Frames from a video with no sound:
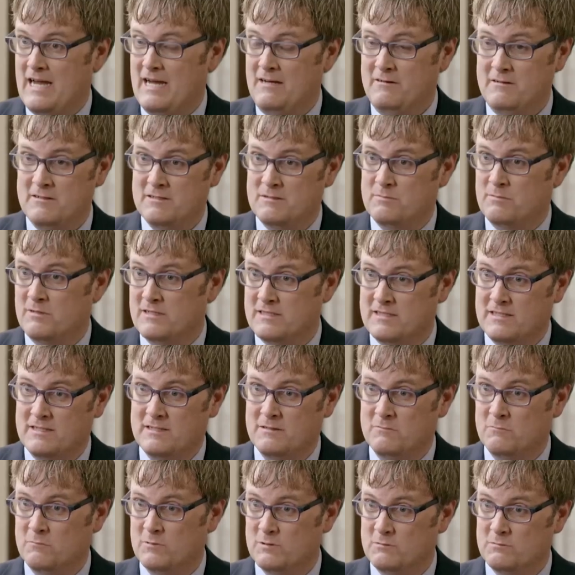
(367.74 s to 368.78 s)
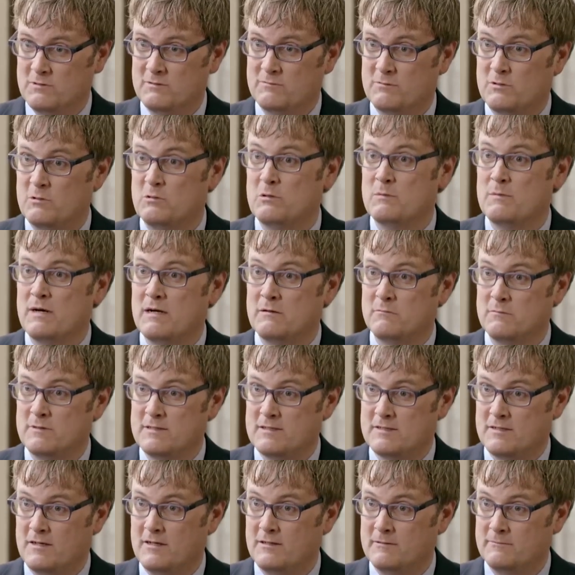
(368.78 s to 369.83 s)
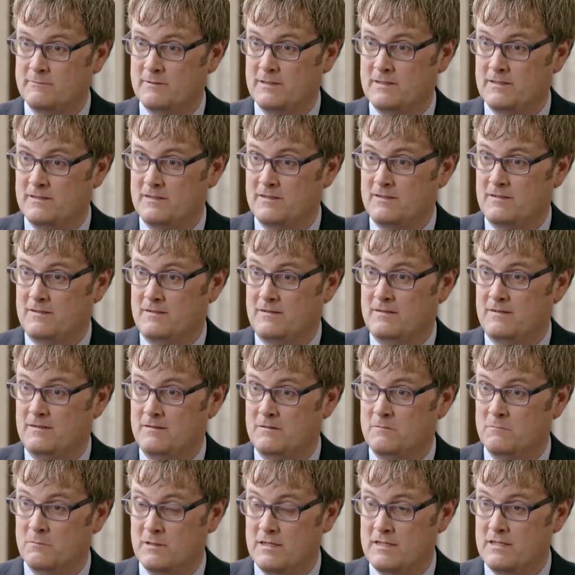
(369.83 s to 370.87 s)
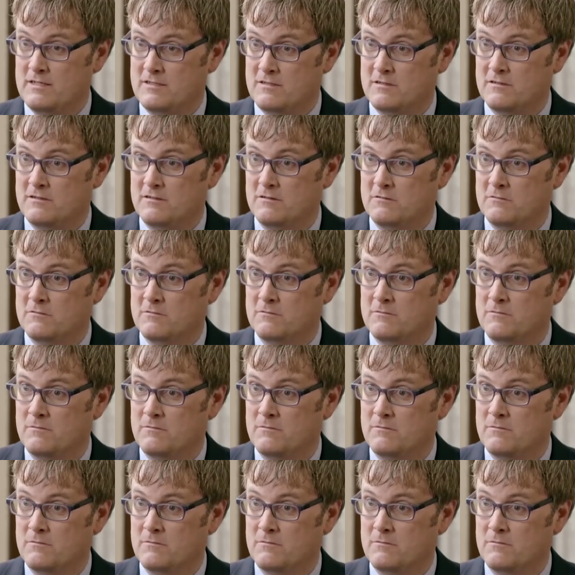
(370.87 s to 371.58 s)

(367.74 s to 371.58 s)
How does President Woodruff go about resolving what he should do?